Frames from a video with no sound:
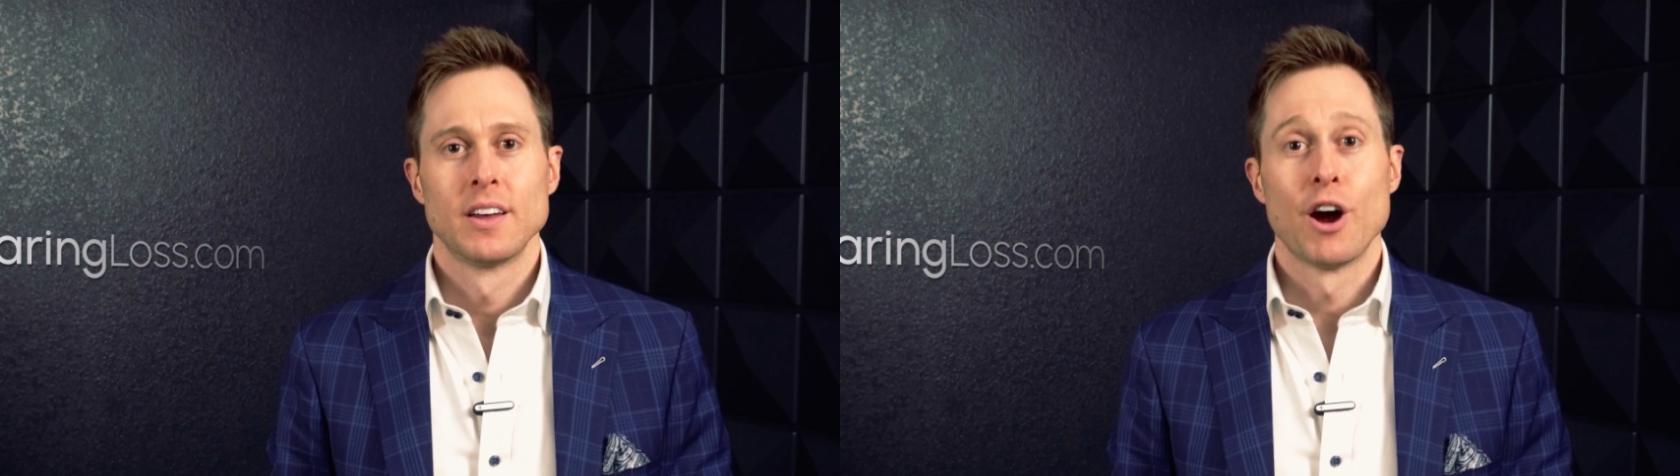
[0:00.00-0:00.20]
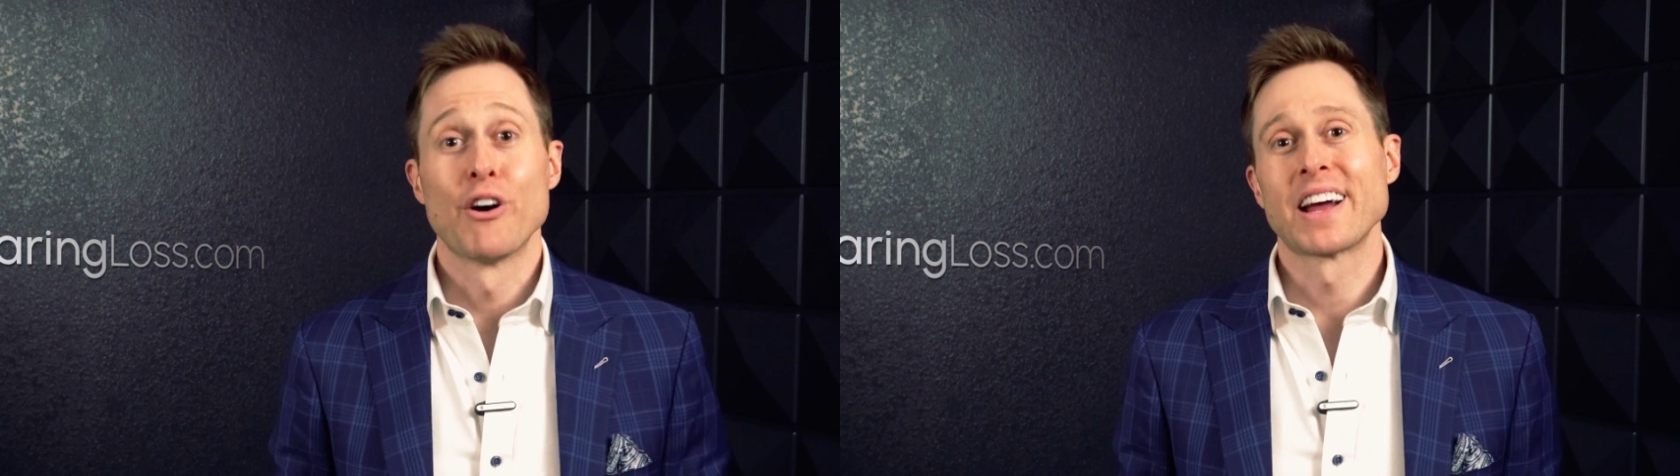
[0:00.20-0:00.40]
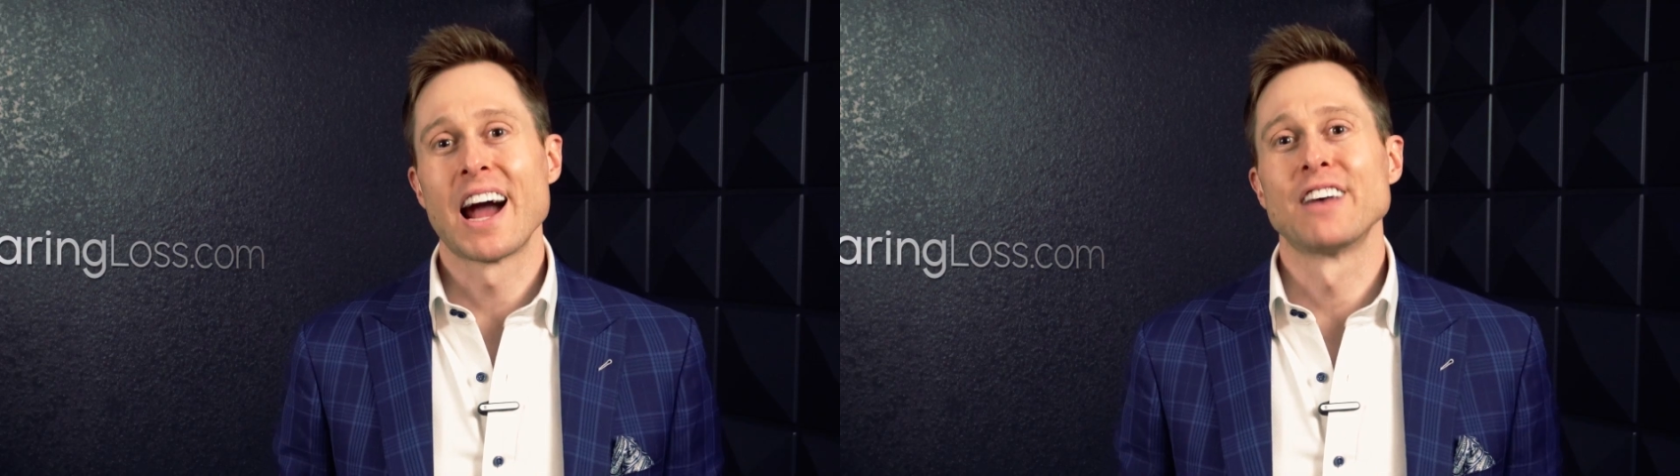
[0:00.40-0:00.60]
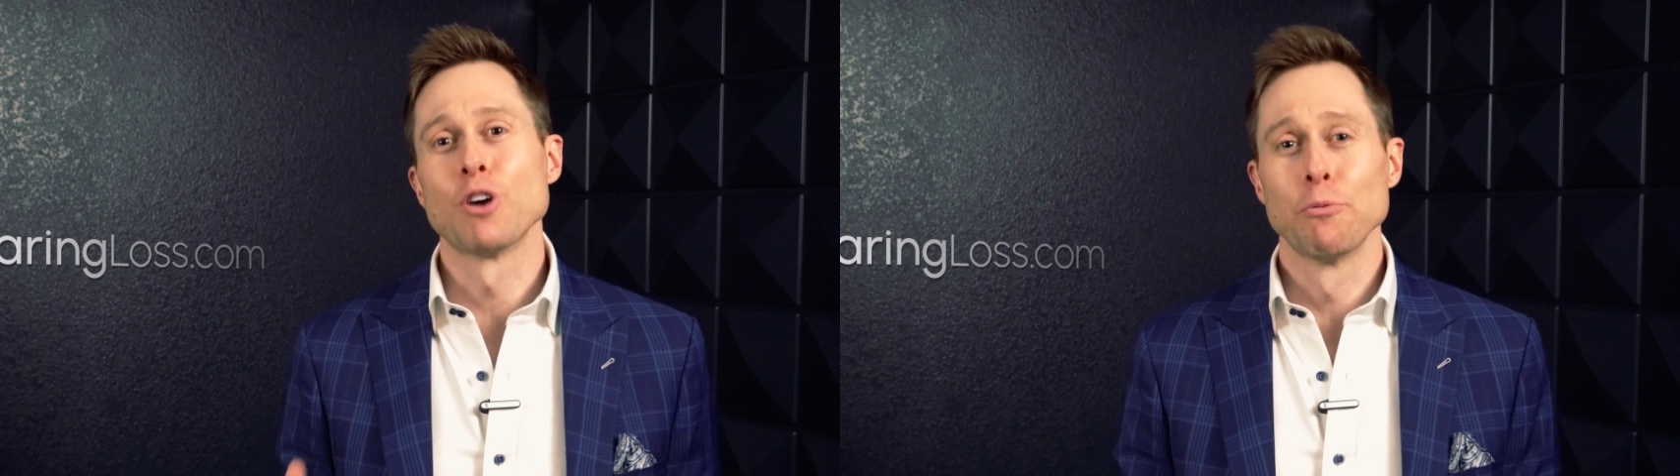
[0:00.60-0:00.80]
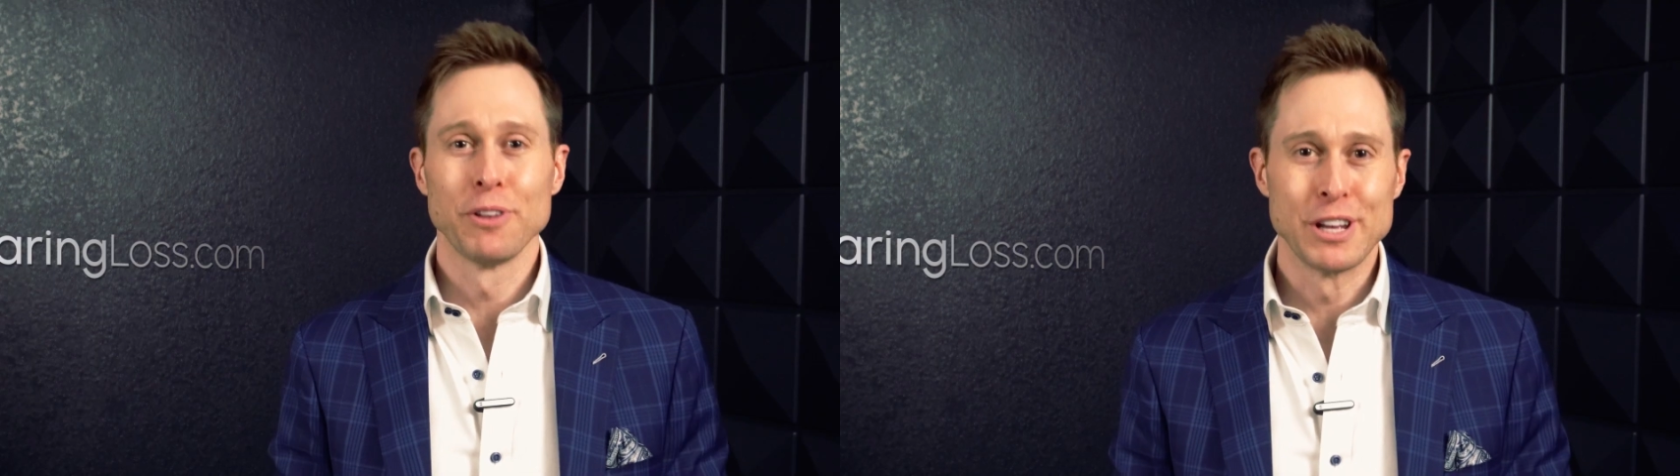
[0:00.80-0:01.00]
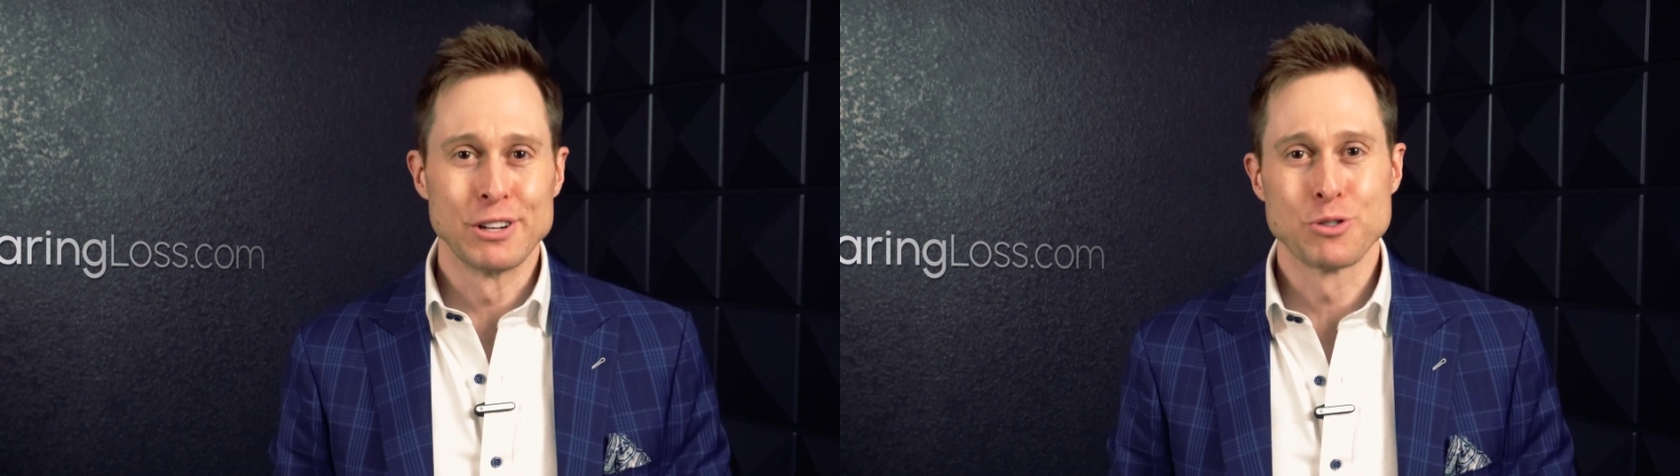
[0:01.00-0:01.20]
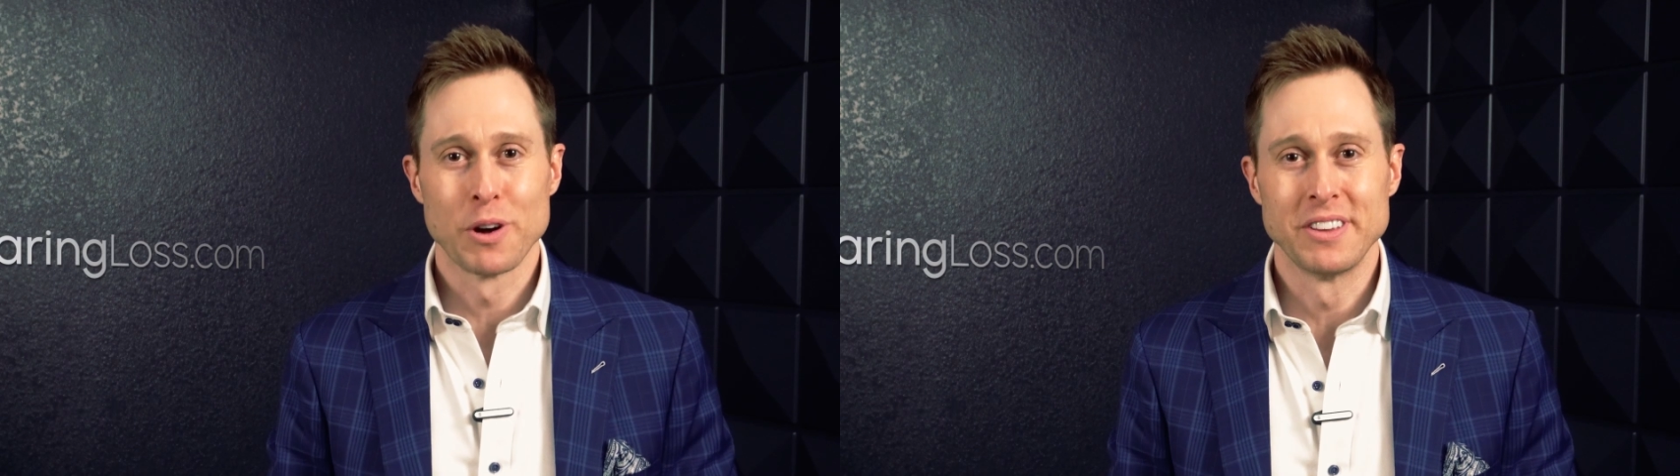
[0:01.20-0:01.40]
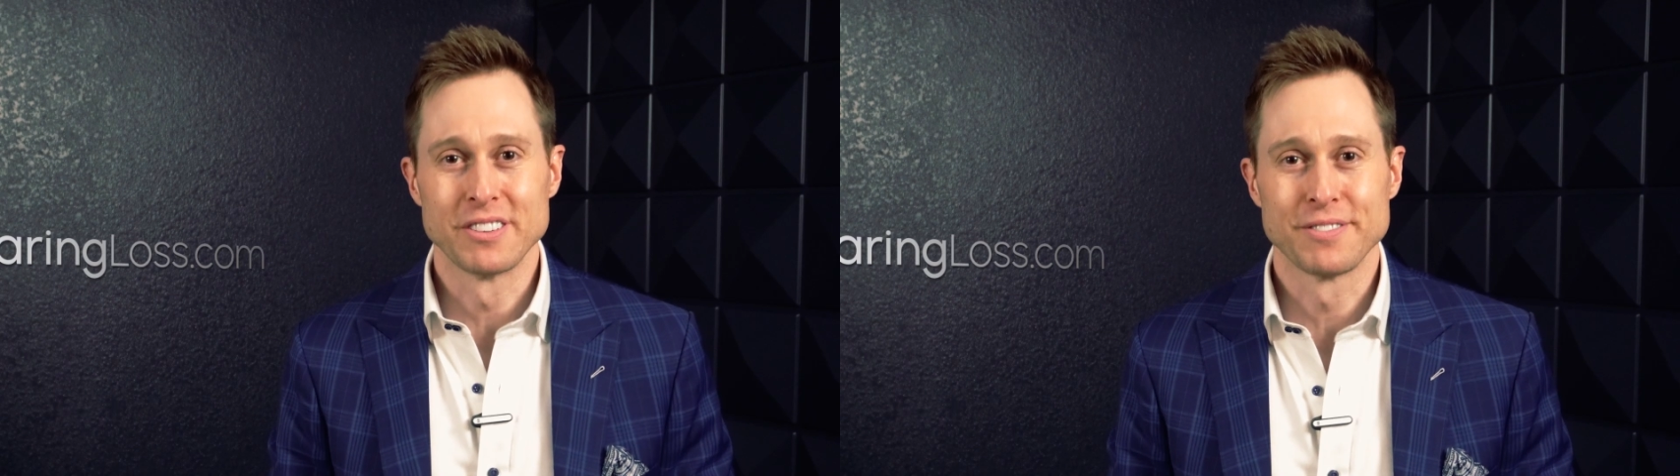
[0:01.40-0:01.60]
Alright guys, hopefully you
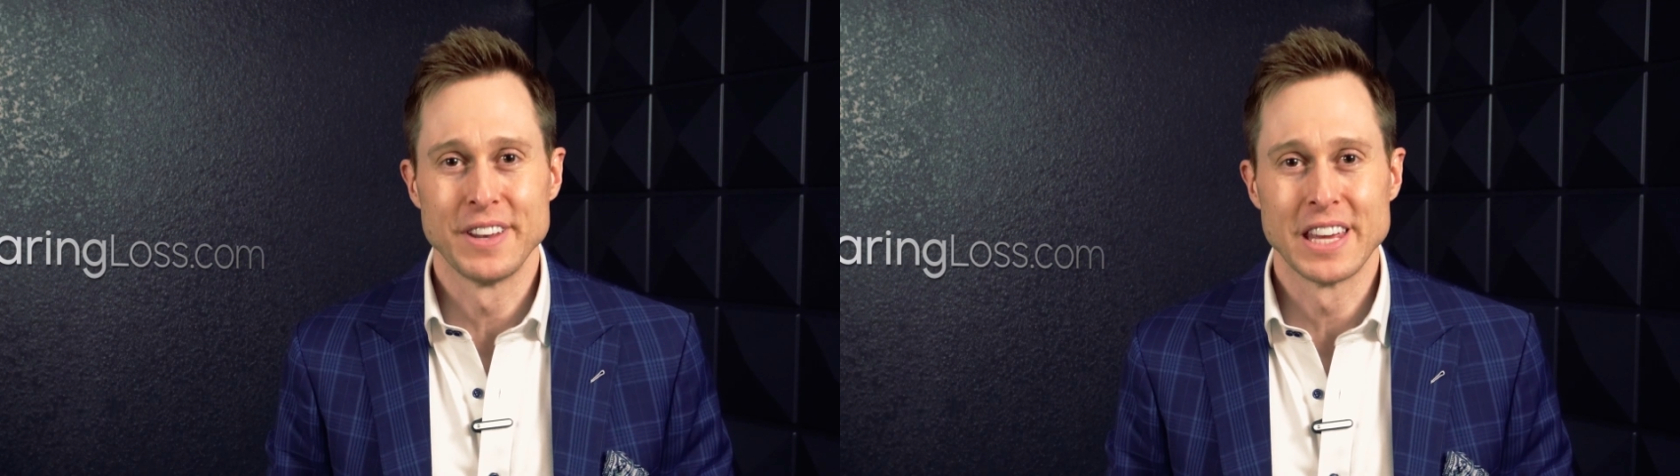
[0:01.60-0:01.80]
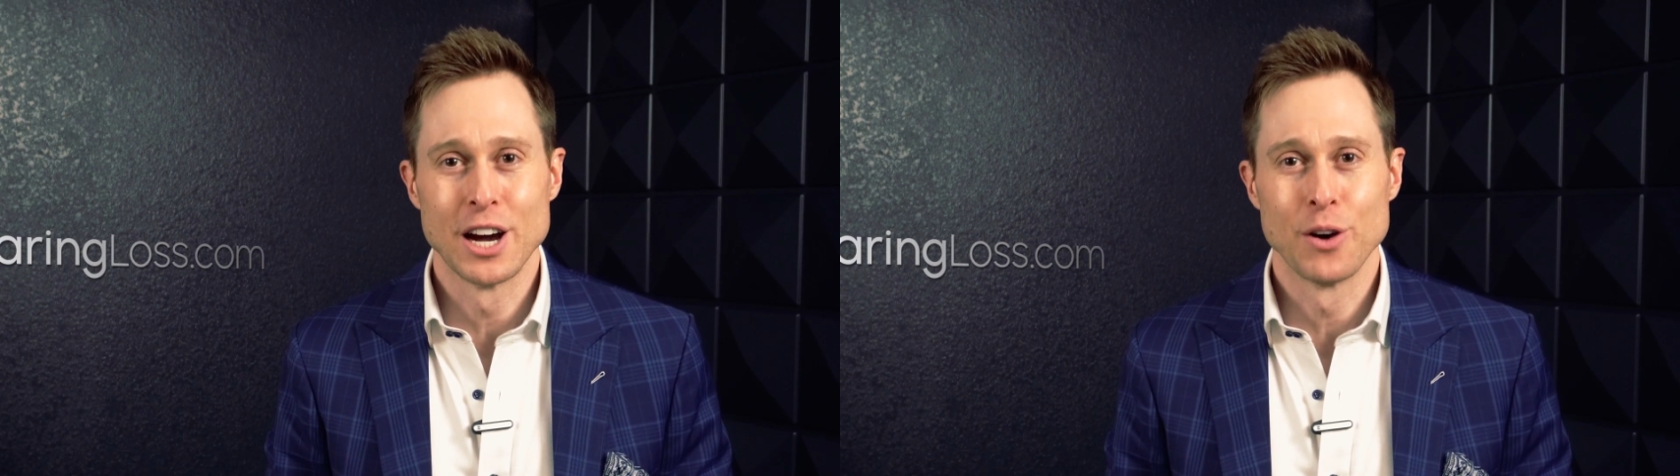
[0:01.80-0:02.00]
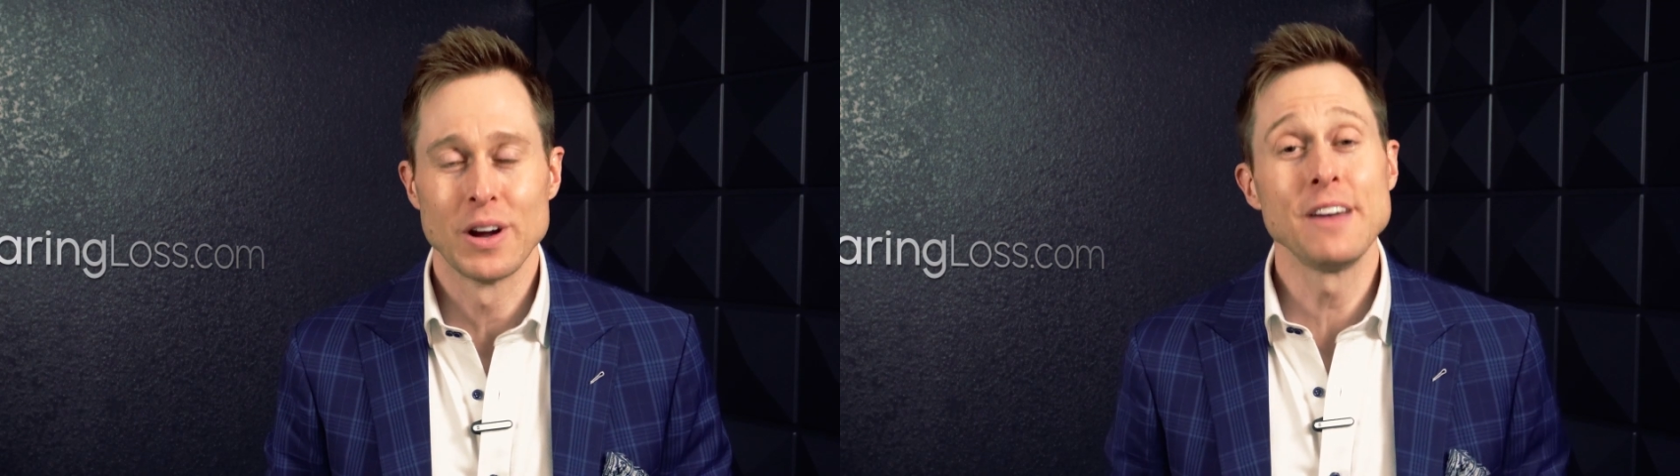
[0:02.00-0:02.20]
enjoyed this video.